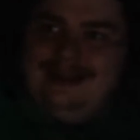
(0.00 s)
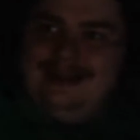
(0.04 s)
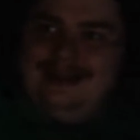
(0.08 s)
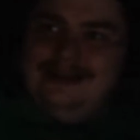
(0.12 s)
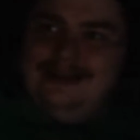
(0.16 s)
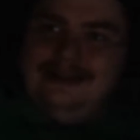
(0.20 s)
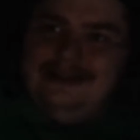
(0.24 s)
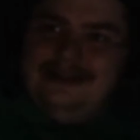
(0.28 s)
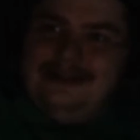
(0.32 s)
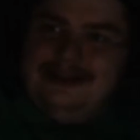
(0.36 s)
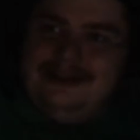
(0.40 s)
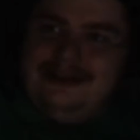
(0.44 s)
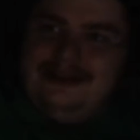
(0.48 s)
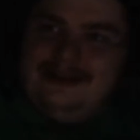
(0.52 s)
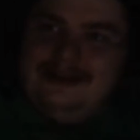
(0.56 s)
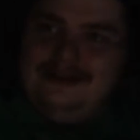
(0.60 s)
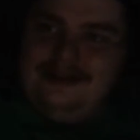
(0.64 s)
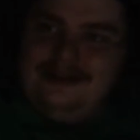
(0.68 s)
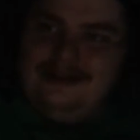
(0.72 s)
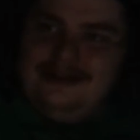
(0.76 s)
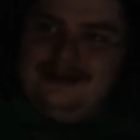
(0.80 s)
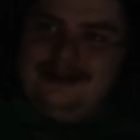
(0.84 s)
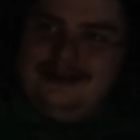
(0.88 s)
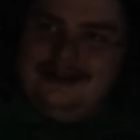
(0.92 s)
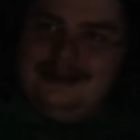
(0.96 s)
Yeah.
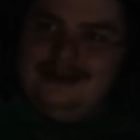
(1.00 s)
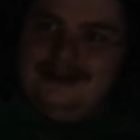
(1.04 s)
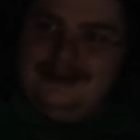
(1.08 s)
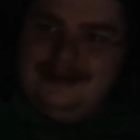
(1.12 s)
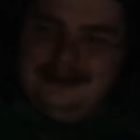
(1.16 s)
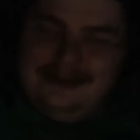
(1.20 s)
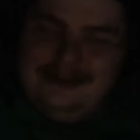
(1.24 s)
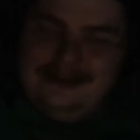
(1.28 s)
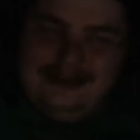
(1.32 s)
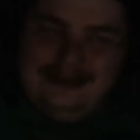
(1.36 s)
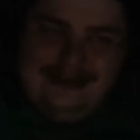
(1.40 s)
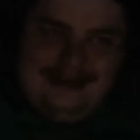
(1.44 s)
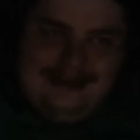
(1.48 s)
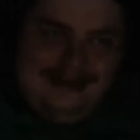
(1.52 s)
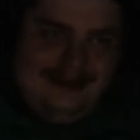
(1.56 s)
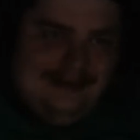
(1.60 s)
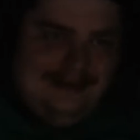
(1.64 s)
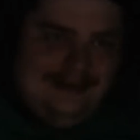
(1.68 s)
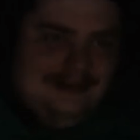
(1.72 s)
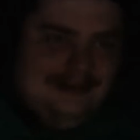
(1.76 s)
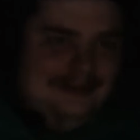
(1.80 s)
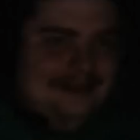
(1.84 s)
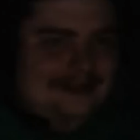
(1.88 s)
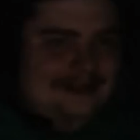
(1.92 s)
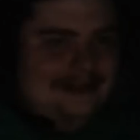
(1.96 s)

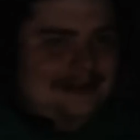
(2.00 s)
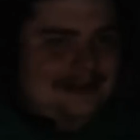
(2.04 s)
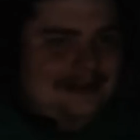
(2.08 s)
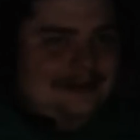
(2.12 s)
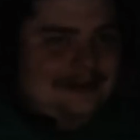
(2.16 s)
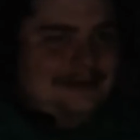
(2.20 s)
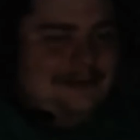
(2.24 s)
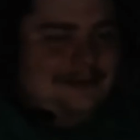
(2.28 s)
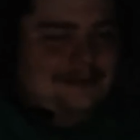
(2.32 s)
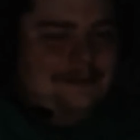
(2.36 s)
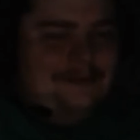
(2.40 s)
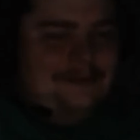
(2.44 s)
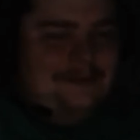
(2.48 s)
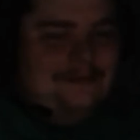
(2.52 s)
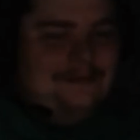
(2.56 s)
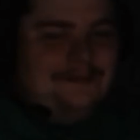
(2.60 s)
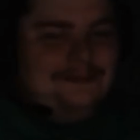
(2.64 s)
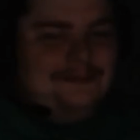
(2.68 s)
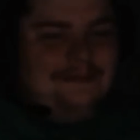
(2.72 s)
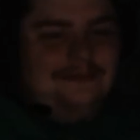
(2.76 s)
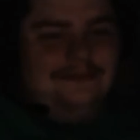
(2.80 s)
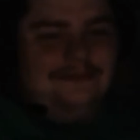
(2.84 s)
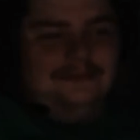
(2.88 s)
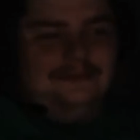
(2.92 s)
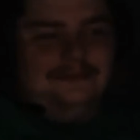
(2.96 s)
I'm addicted.
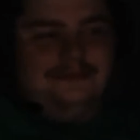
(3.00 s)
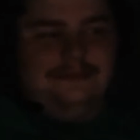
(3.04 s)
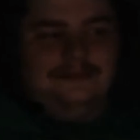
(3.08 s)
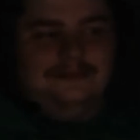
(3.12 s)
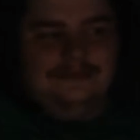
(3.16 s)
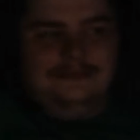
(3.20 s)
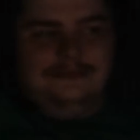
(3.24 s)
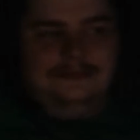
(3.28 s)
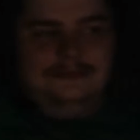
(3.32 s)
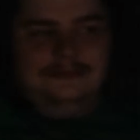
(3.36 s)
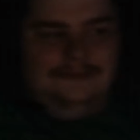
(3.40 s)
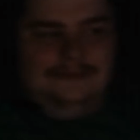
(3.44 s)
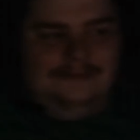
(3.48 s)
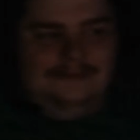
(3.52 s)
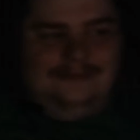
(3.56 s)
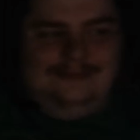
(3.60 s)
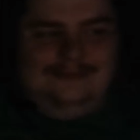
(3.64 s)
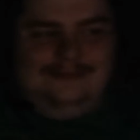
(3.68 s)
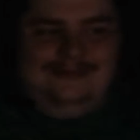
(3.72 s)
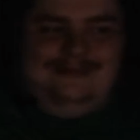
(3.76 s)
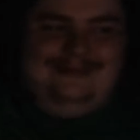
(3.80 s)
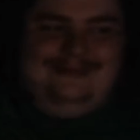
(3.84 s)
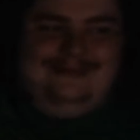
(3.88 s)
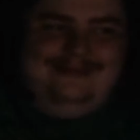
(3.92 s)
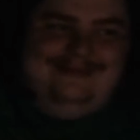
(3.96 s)

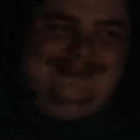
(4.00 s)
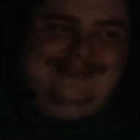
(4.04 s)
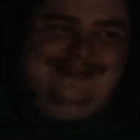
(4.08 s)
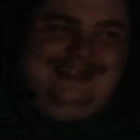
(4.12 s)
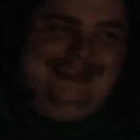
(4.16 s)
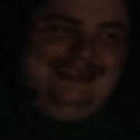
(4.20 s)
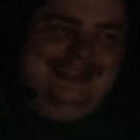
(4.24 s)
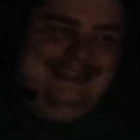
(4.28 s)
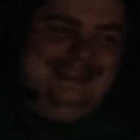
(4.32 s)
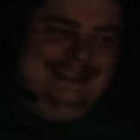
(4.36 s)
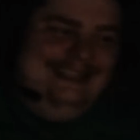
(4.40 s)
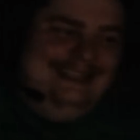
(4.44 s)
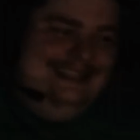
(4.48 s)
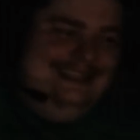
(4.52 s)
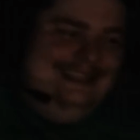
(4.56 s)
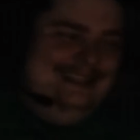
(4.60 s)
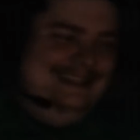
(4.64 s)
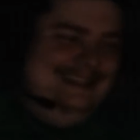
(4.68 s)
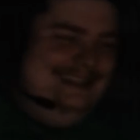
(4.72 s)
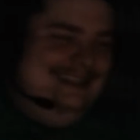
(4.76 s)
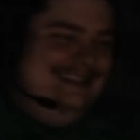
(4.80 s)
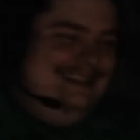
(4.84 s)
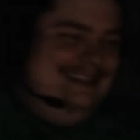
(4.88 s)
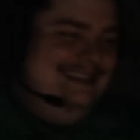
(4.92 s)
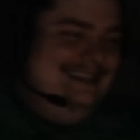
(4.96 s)
I
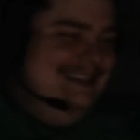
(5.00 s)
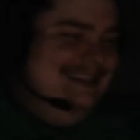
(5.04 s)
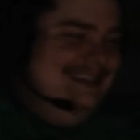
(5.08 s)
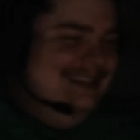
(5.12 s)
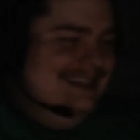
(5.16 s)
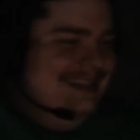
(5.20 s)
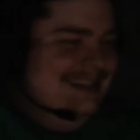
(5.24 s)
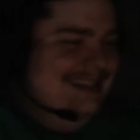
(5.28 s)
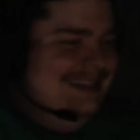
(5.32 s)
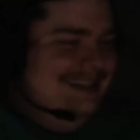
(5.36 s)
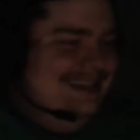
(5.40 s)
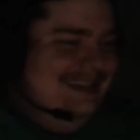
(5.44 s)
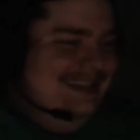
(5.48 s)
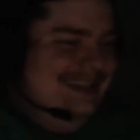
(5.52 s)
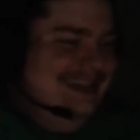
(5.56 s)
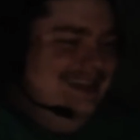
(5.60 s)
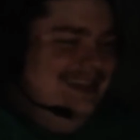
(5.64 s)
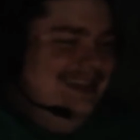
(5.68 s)
think I am.